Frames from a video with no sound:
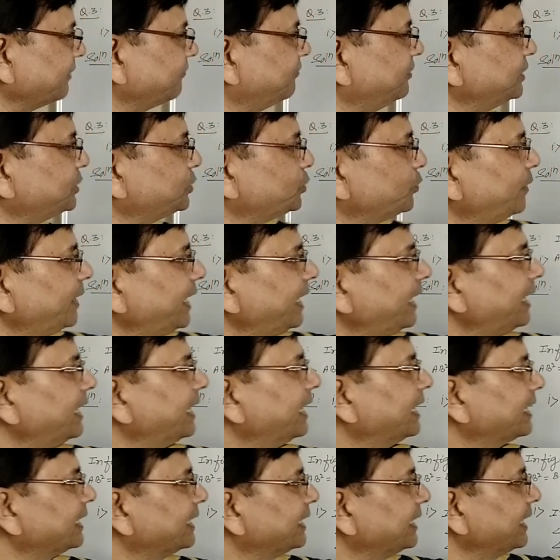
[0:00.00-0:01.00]
Which
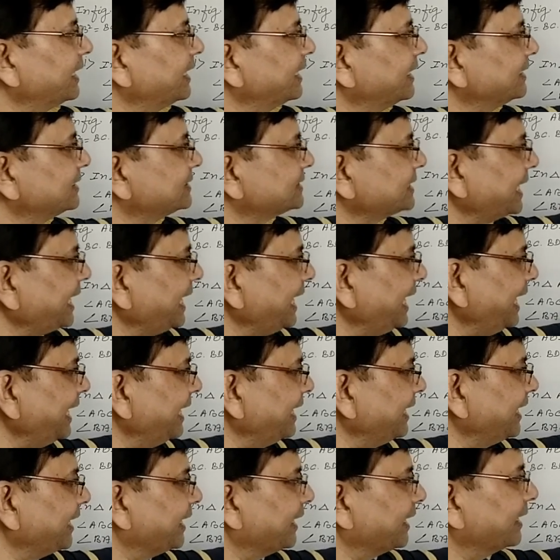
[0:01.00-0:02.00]
way? Here it is
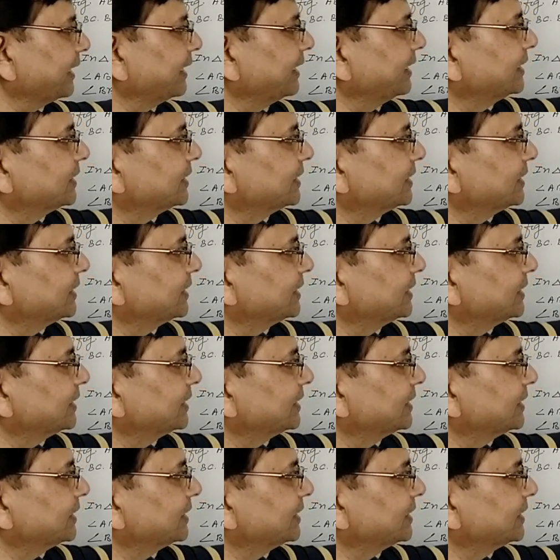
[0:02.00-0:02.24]
AD.